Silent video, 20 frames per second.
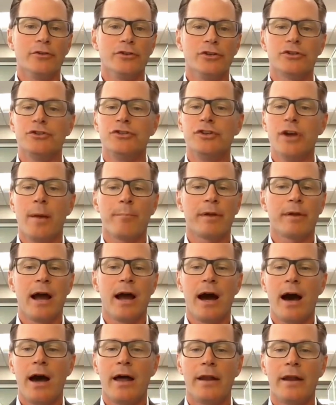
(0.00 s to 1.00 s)
Just jumping
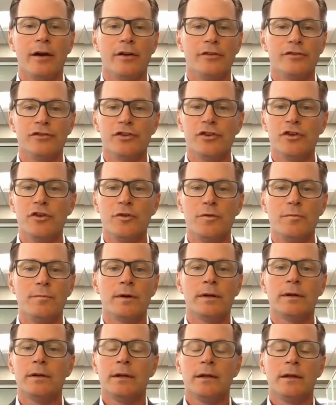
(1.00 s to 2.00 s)
on a
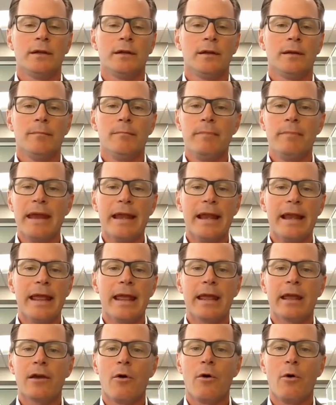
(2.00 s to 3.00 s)
Zoom
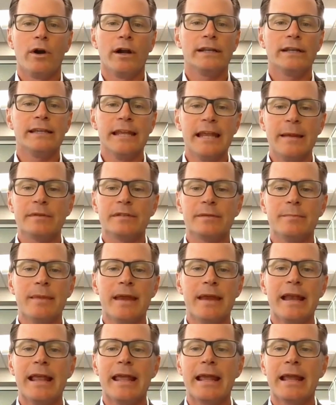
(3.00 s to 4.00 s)
meeting or a Teams
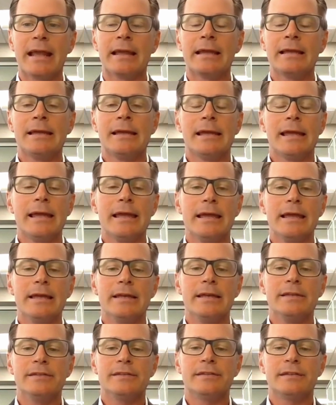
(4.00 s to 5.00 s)
meeting
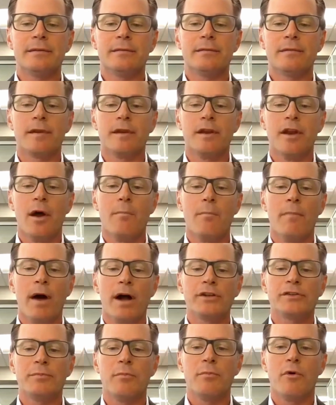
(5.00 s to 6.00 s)
is,
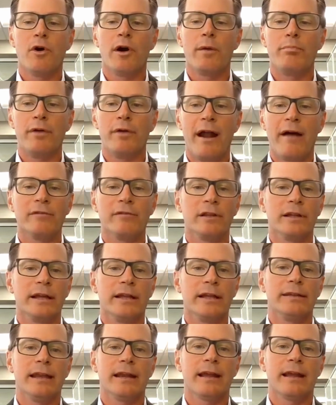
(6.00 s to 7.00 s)
much more
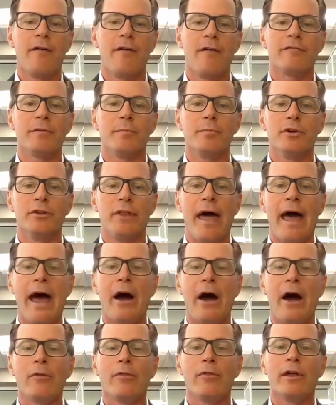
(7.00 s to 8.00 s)
prevalent and comfortable
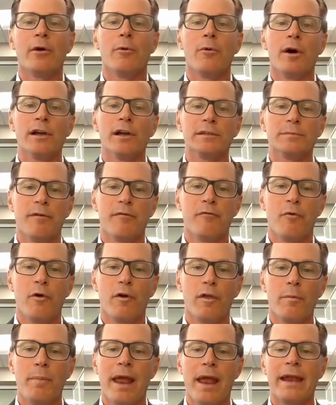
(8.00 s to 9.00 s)
now than it was
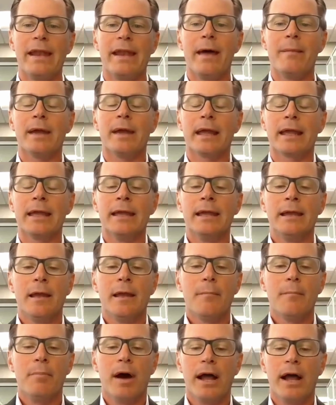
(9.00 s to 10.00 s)
before the pandemic.
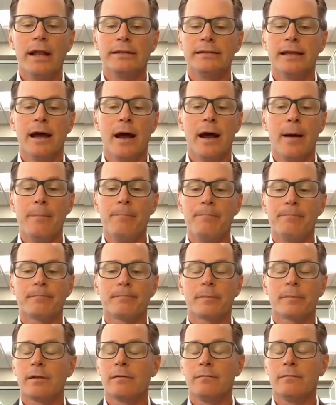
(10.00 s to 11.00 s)
But
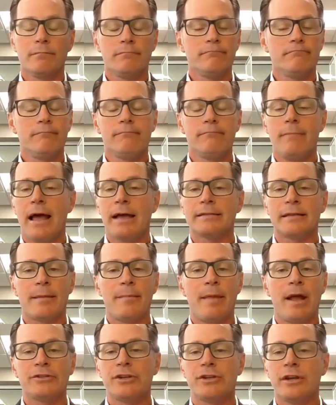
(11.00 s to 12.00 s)
as I
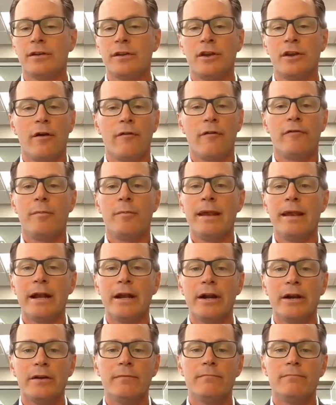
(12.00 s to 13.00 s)
mentioned,
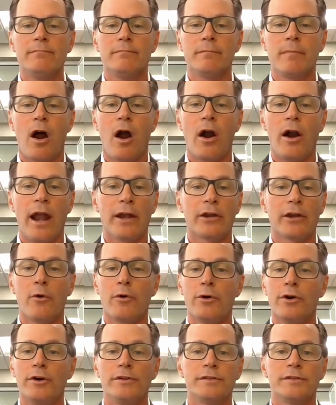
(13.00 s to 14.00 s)
Vermeer, our
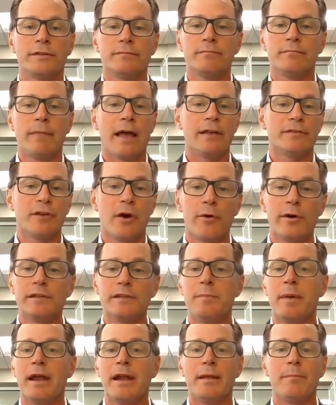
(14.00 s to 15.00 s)
headquarters has always
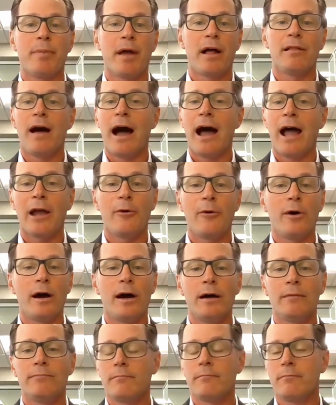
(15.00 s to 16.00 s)
been in Pella,
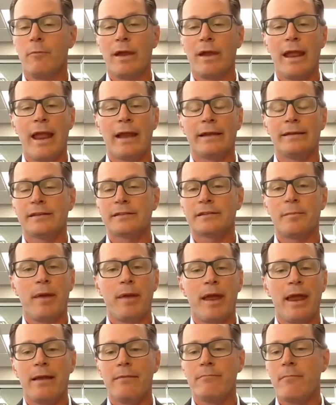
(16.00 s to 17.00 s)
Iowa. We
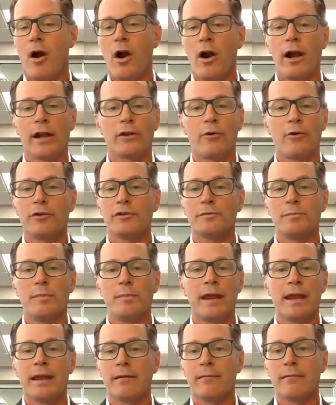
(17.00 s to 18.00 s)
anticipate our headquarters
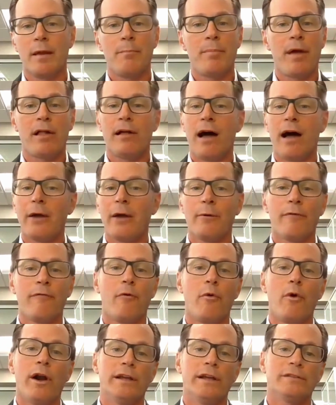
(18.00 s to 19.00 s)
being in Pella, Iowa
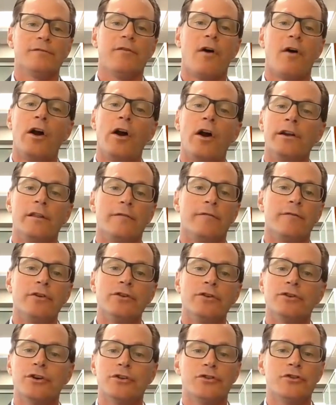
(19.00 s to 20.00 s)
for as far into the
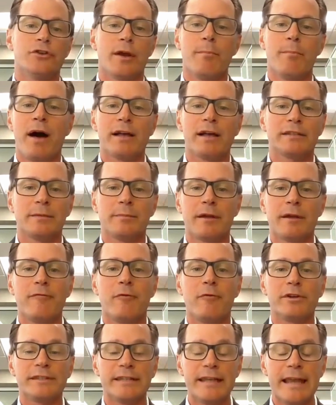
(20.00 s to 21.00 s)
future as you can possibly
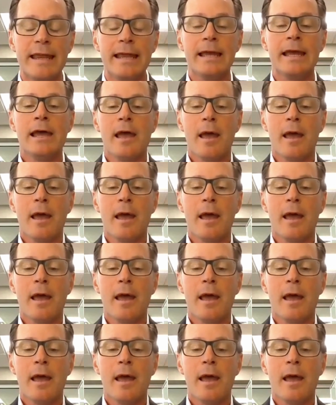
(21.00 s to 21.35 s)
foresee.